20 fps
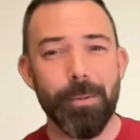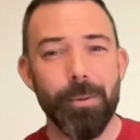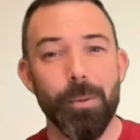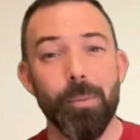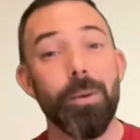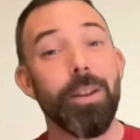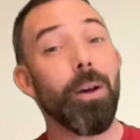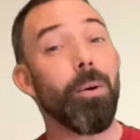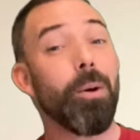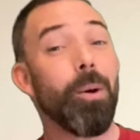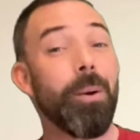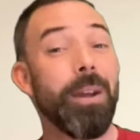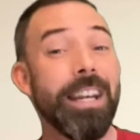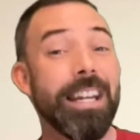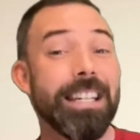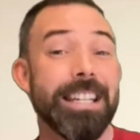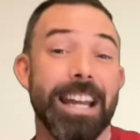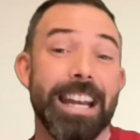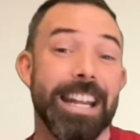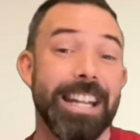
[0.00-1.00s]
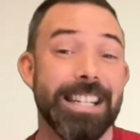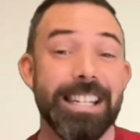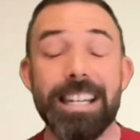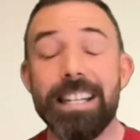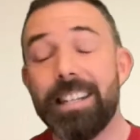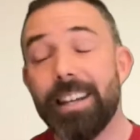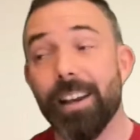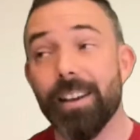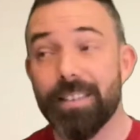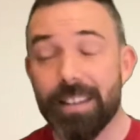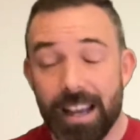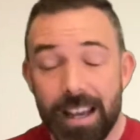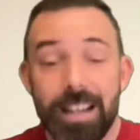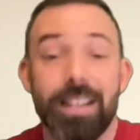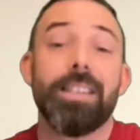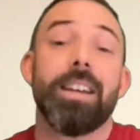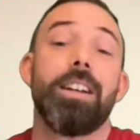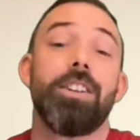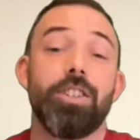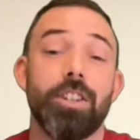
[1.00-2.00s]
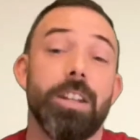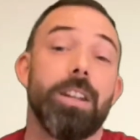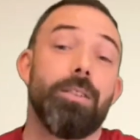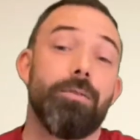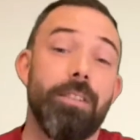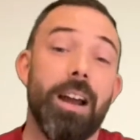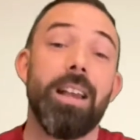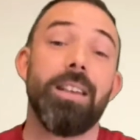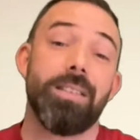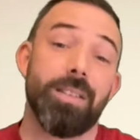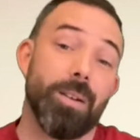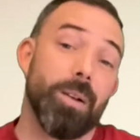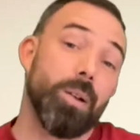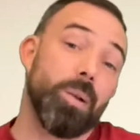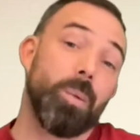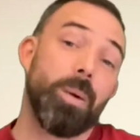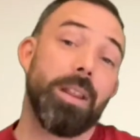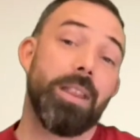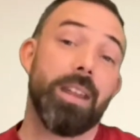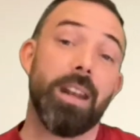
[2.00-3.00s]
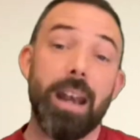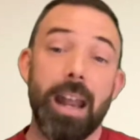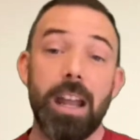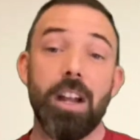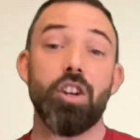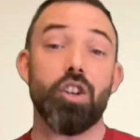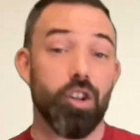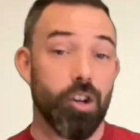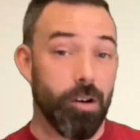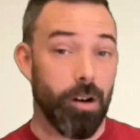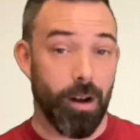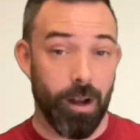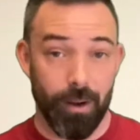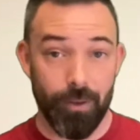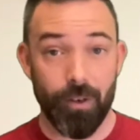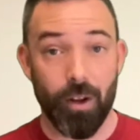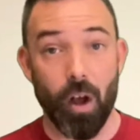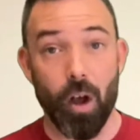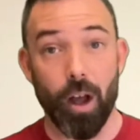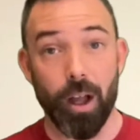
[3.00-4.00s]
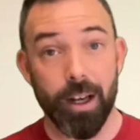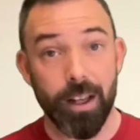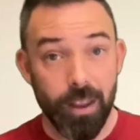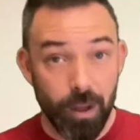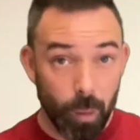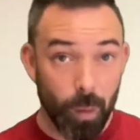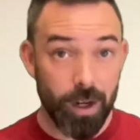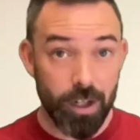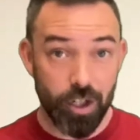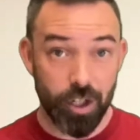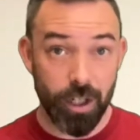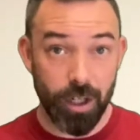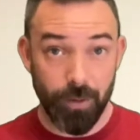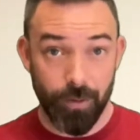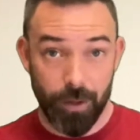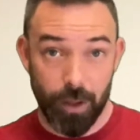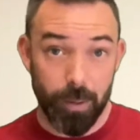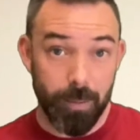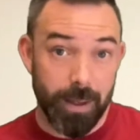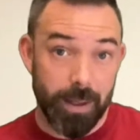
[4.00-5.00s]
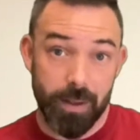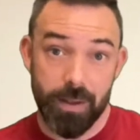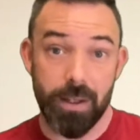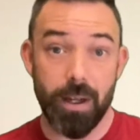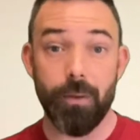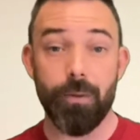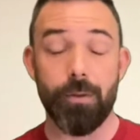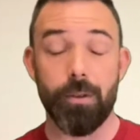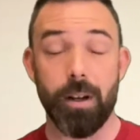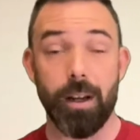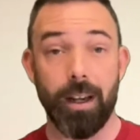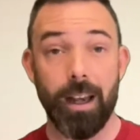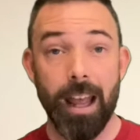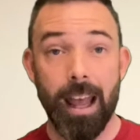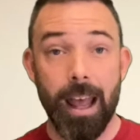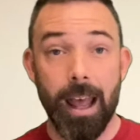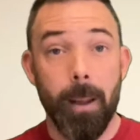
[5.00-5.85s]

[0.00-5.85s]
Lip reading: Without going into any details, I essentially wrestled with the nature of God and the question of human suffering.